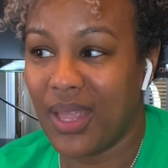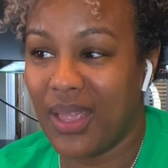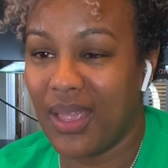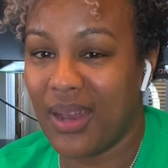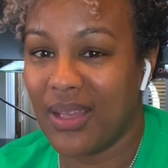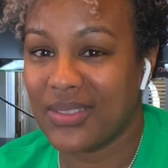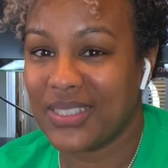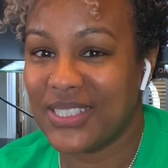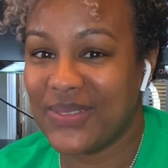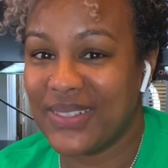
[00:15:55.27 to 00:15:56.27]
and I'll see
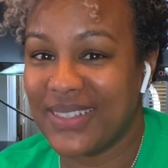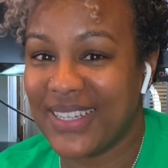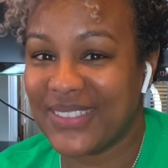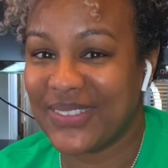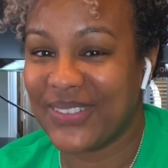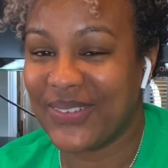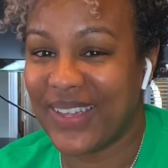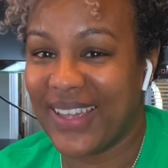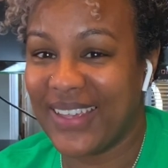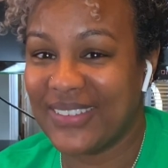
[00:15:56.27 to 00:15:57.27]
you in the next one,
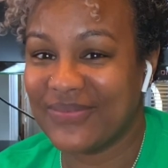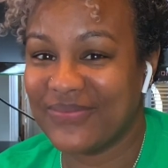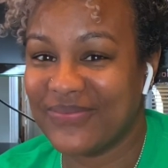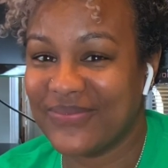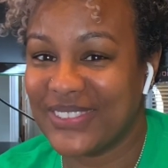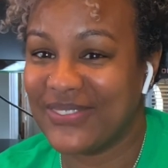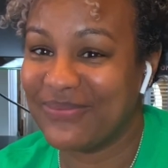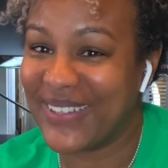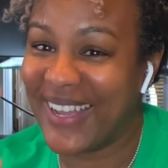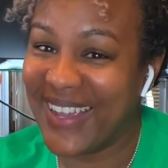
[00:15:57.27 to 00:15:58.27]
okay?
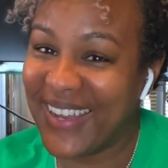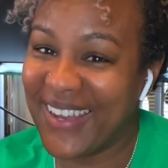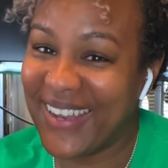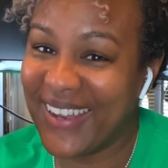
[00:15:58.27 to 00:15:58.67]
Bye.